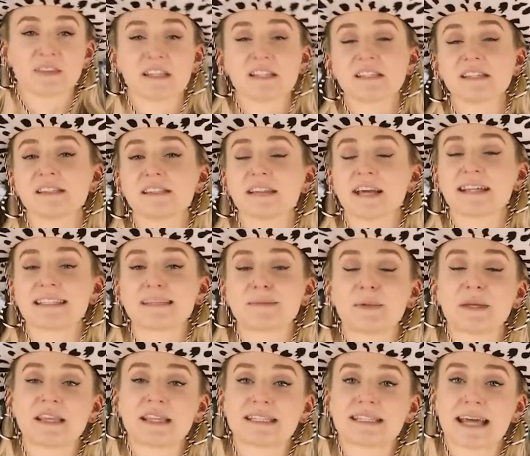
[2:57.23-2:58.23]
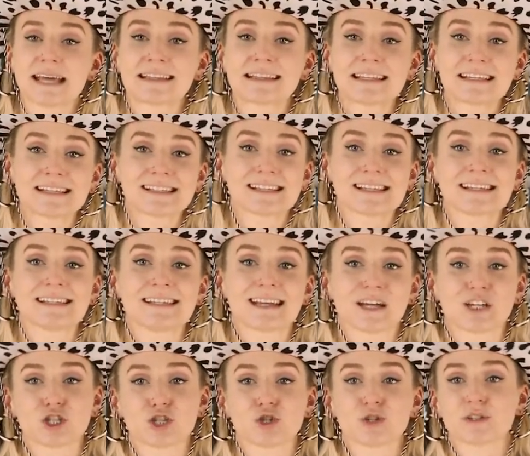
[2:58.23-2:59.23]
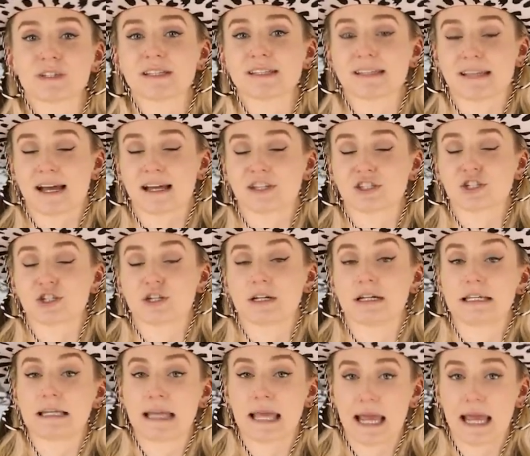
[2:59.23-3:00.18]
This is said to be the deadliest industrial disaster in